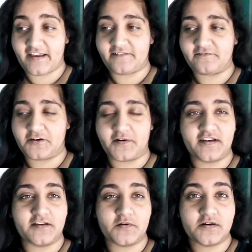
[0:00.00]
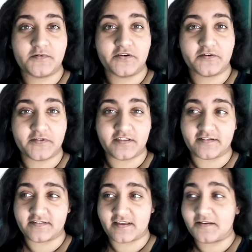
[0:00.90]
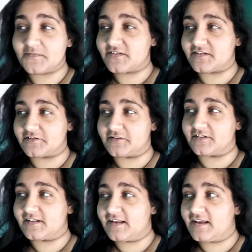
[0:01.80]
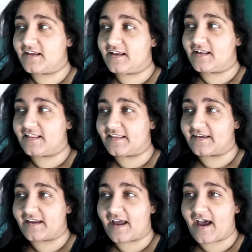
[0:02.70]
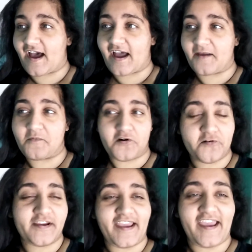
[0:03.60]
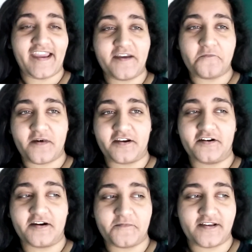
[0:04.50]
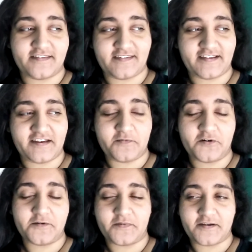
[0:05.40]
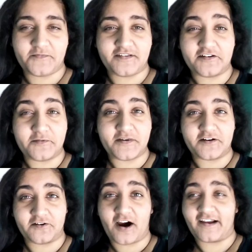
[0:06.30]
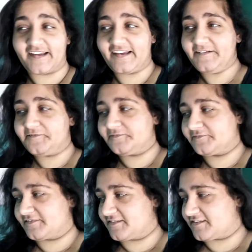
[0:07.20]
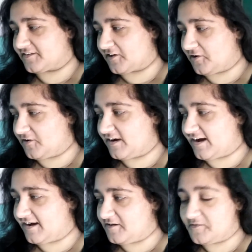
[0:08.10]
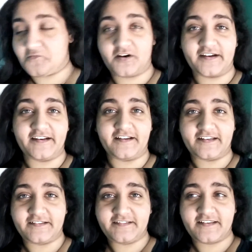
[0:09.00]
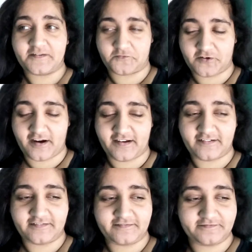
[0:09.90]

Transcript: I have no idea where I'm going with this. I'm still like I'm okay. I'm better. I'm not sick anymore, but I'm still a bit groggy. So um, I'm working on it. I'm trying.